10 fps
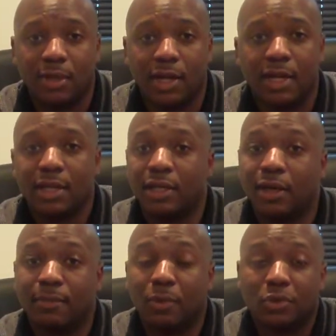Right?
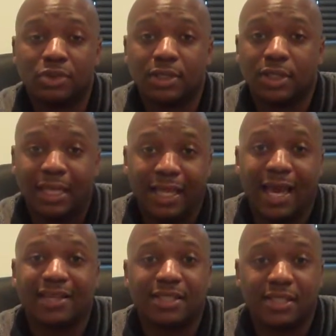Now, in a
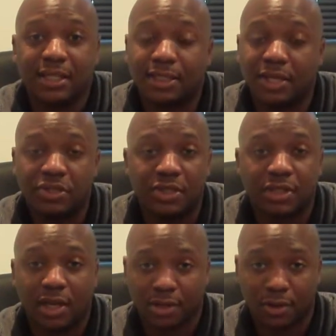lot of states, that's
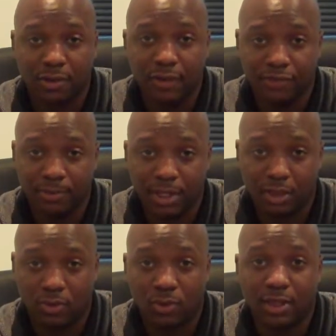just unheard of to be
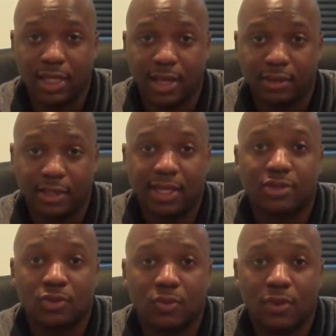in court
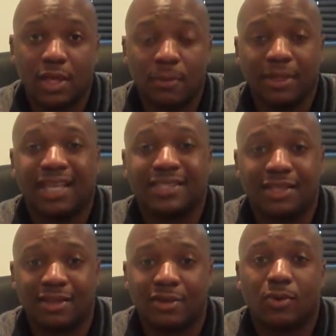that soon, but
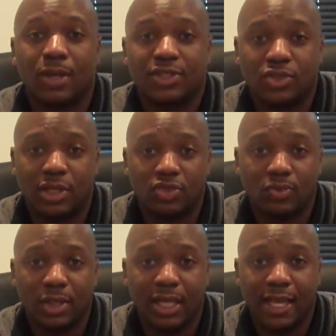that's a good question
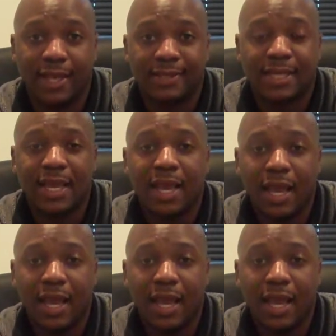that you want to ask.